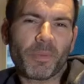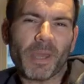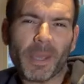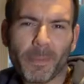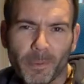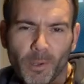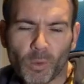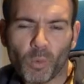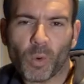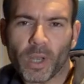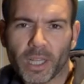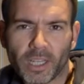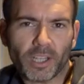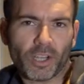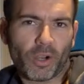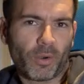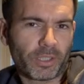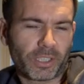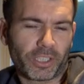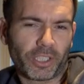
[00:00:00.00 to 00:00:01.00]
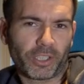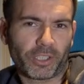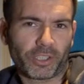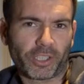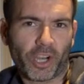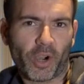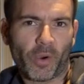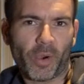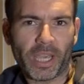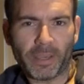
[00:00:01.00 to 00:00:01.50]
People will go and see a
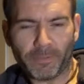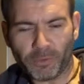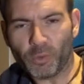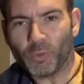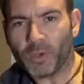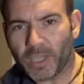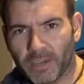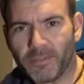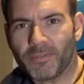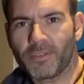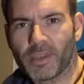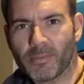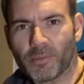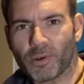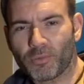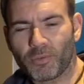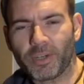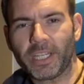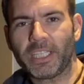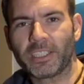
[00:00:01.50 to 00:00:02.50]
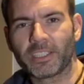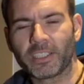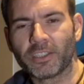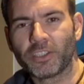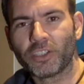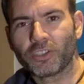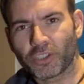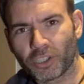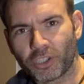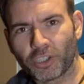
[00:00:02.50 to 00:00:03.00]
show if you give them a
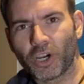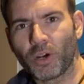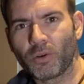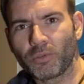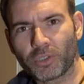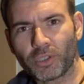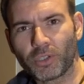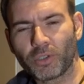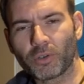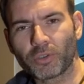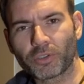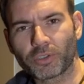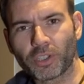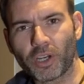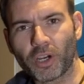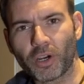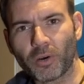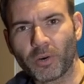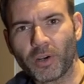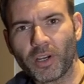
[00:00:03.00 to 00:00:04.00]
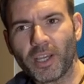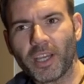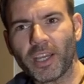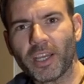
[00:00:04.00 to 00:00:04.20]
reason to go to your show.